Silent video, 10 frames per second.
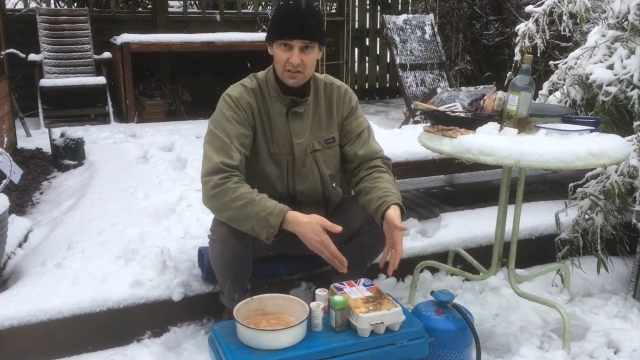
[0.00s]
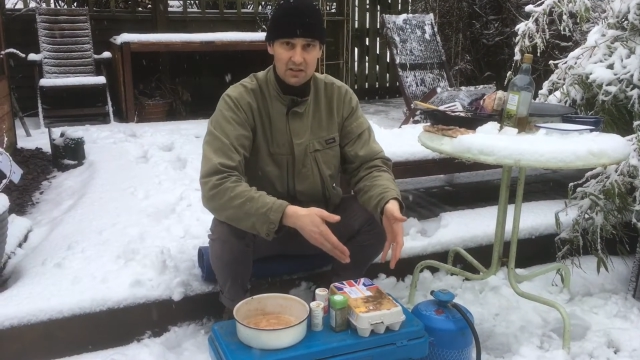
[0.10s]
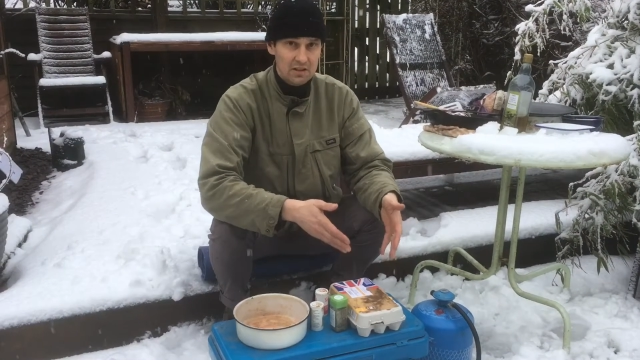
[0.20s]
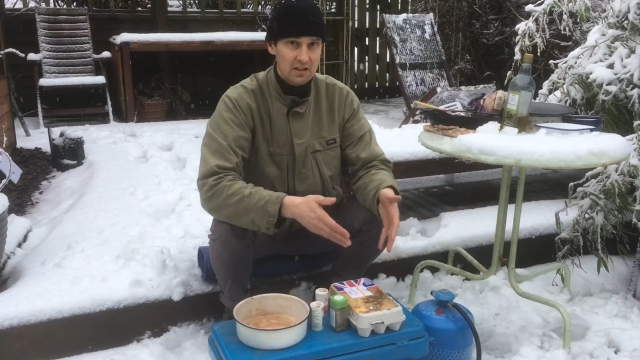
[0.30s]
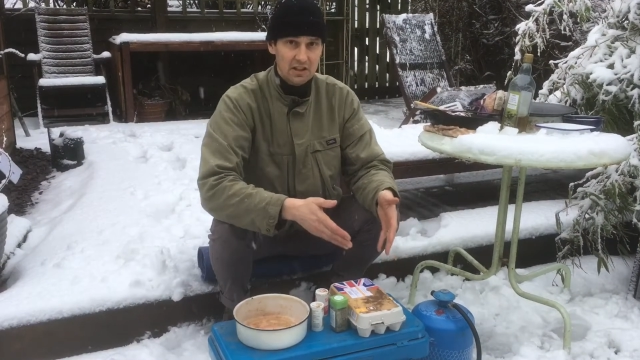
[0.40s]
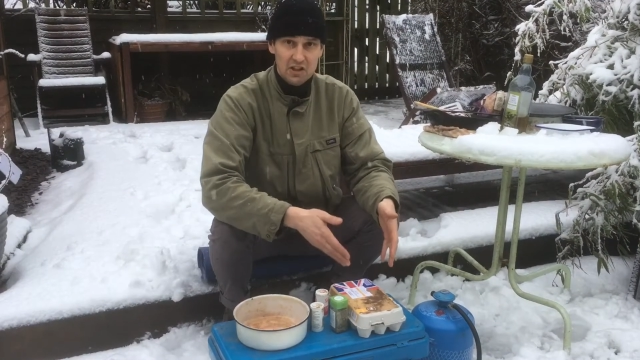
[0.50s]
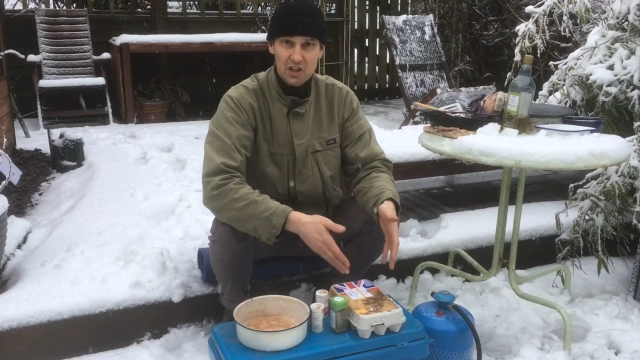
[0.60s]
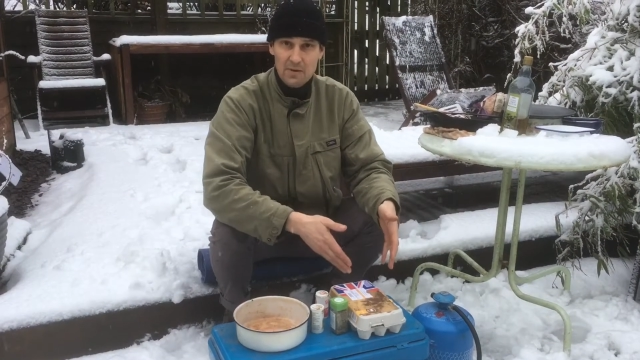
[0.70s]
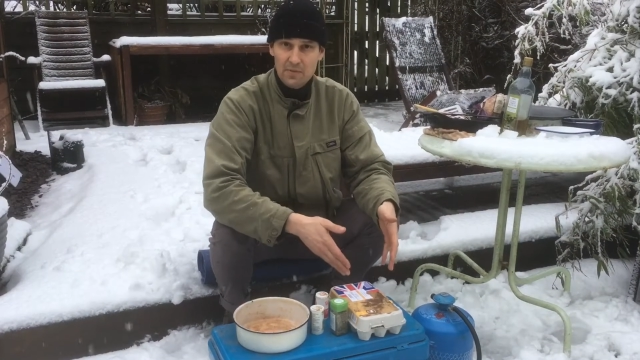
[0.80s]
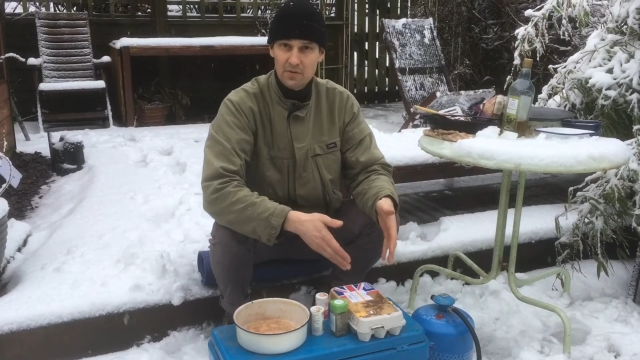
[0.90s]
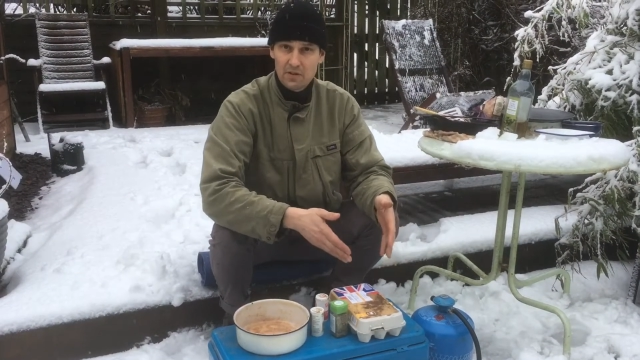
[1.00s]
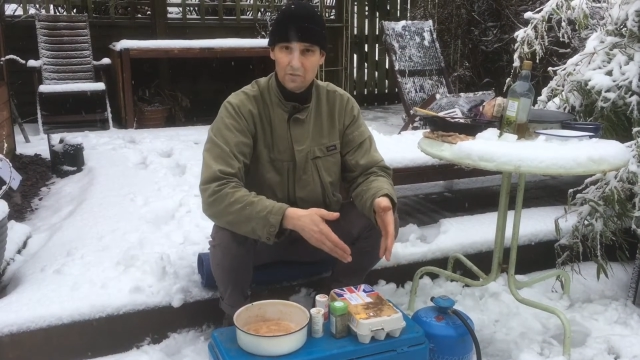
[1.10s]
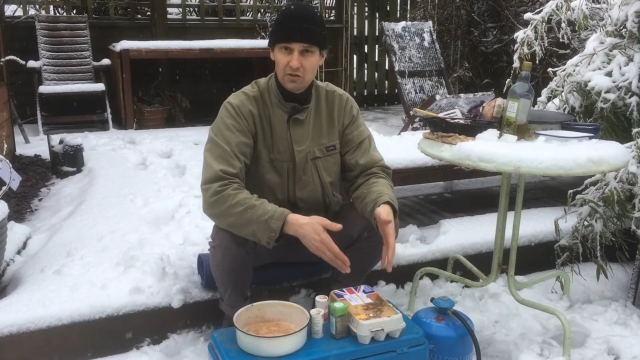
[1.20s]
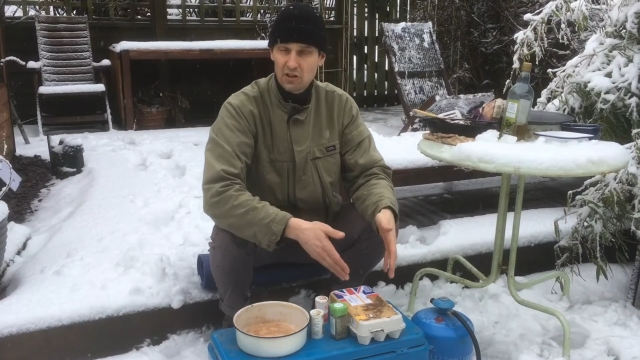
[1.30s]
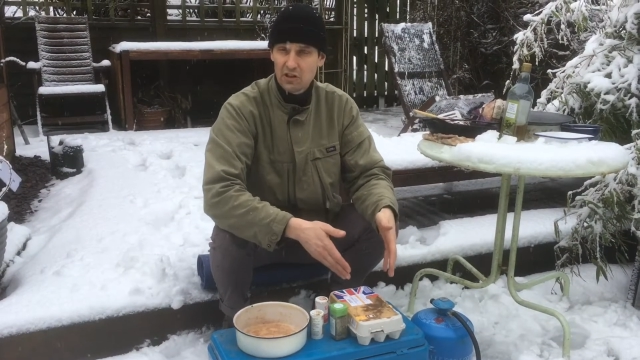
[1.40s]
because they're cheap, they're
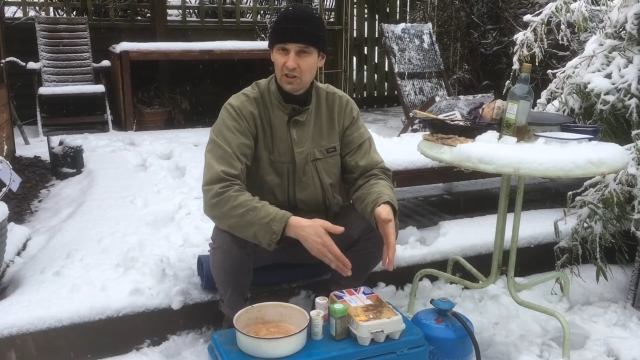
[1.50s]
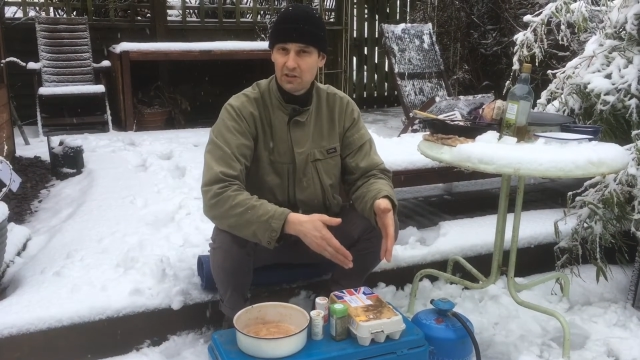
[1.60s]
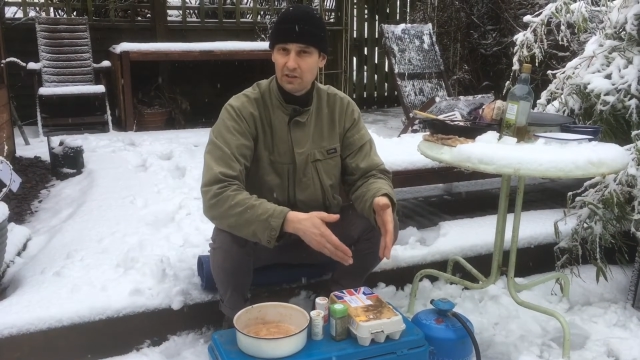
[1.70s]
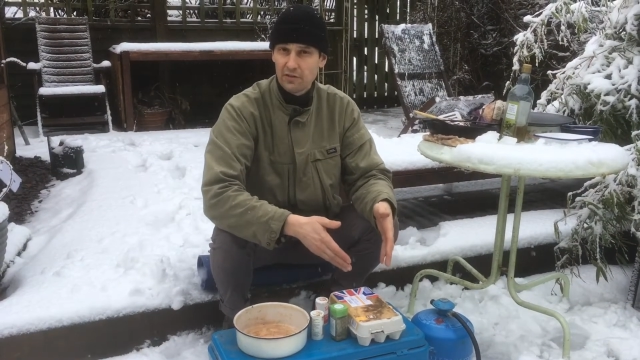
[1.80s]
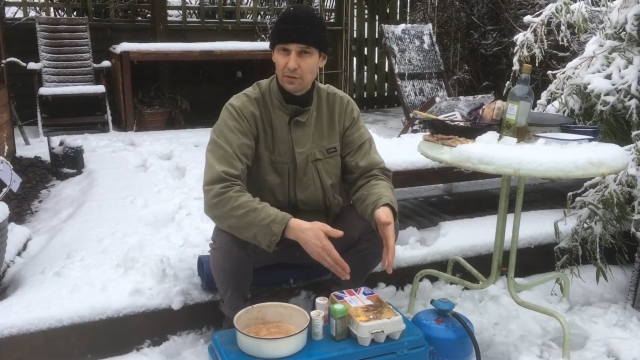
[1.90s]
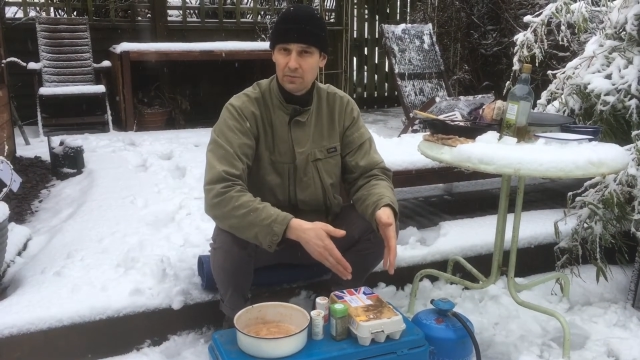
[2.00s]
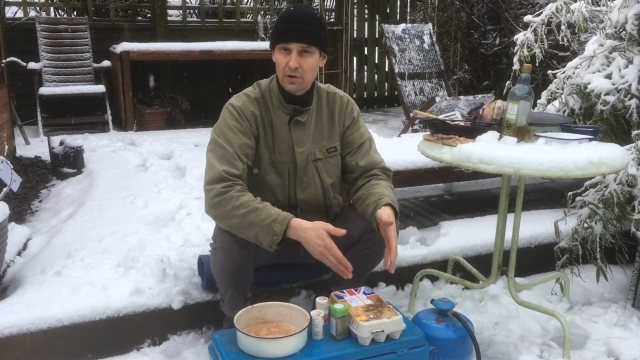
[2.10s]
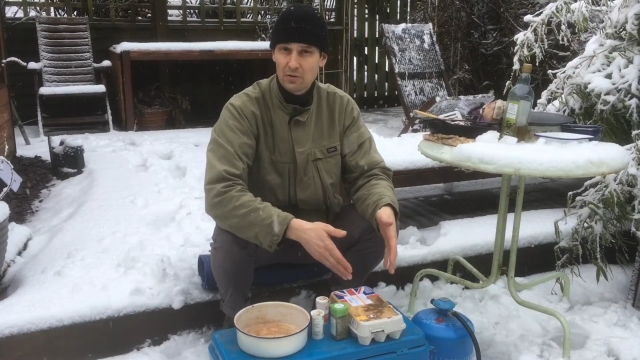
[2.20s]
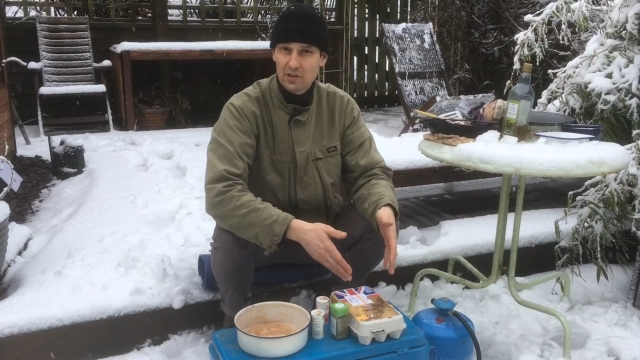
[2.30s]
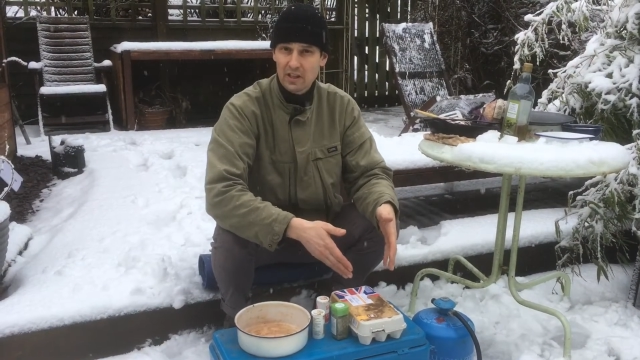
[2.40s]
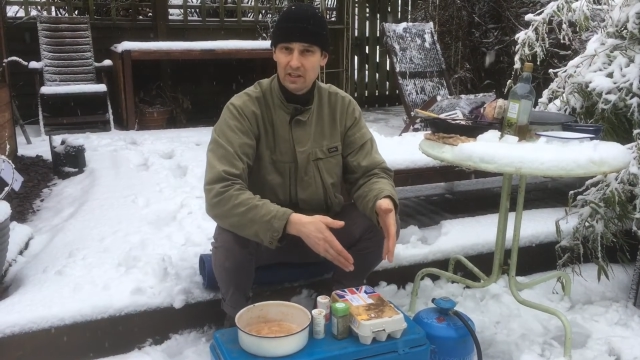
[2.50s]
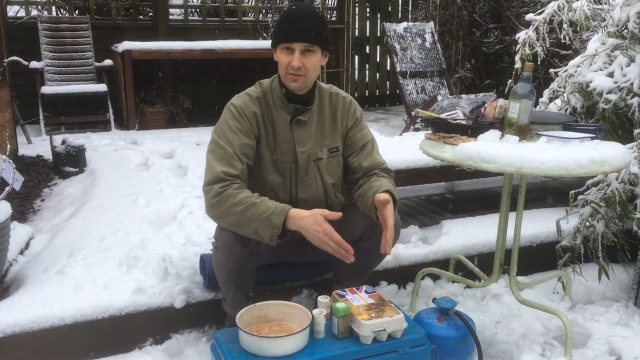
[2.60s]
nutritious, they're full of protein, they're full